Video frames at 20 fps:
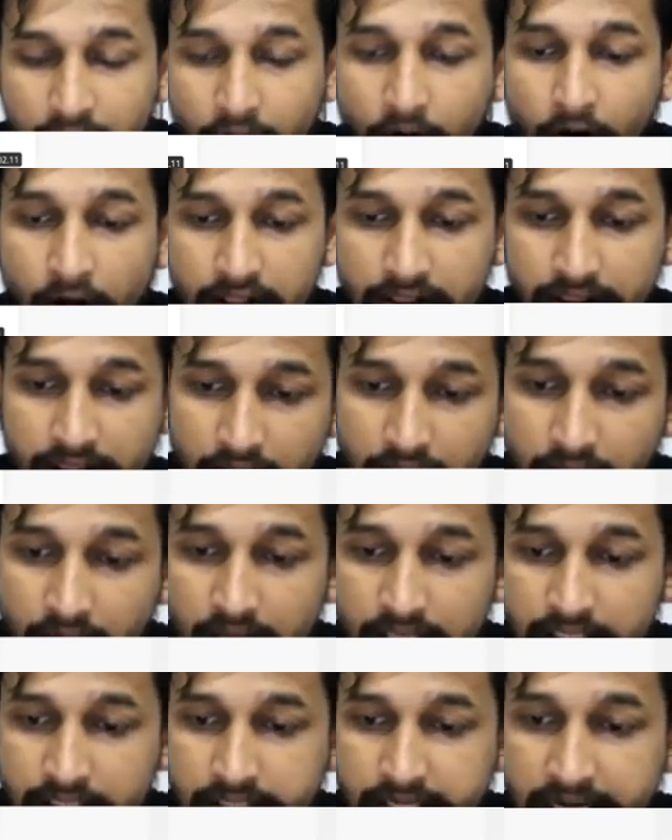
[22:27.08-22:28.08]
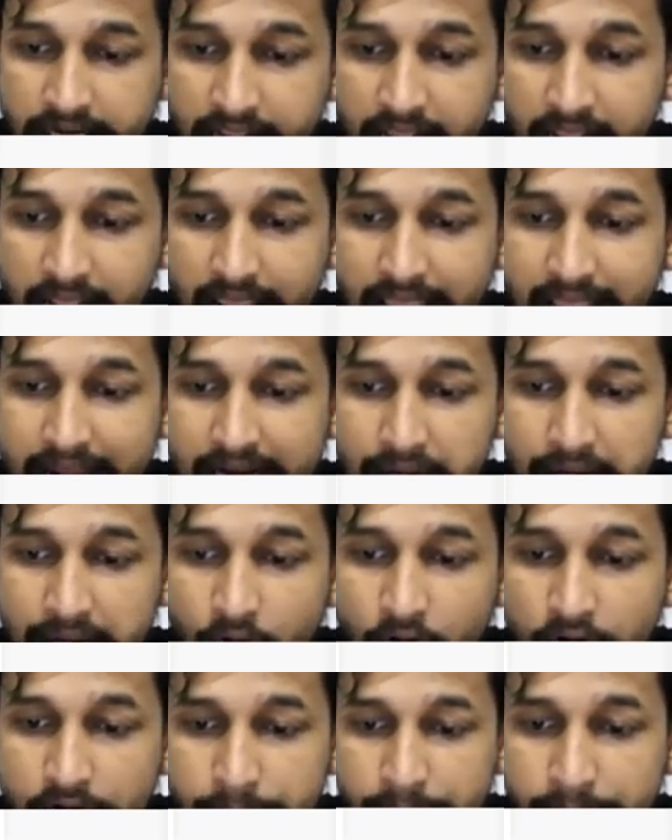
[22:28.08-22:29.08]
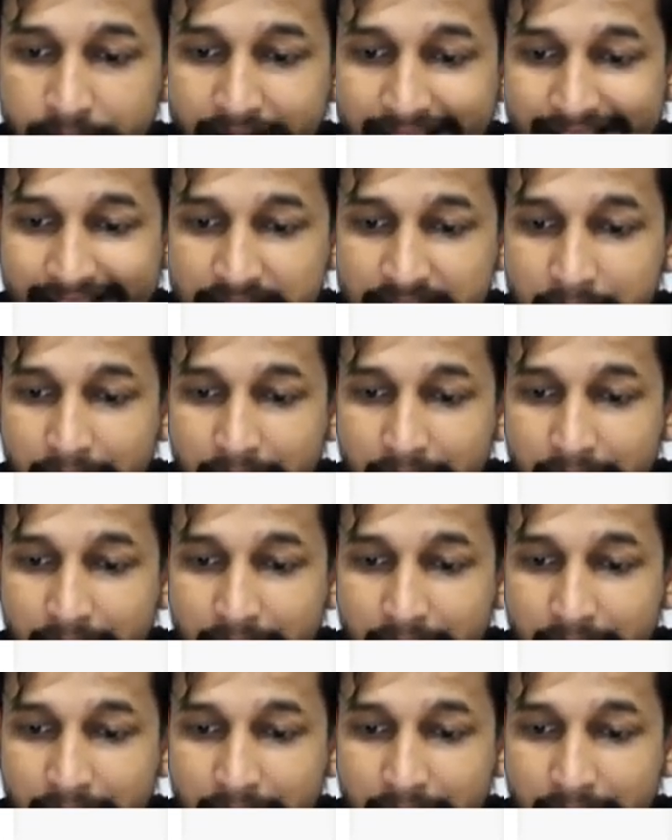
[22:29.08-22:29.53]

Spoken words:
On Thursday, at what price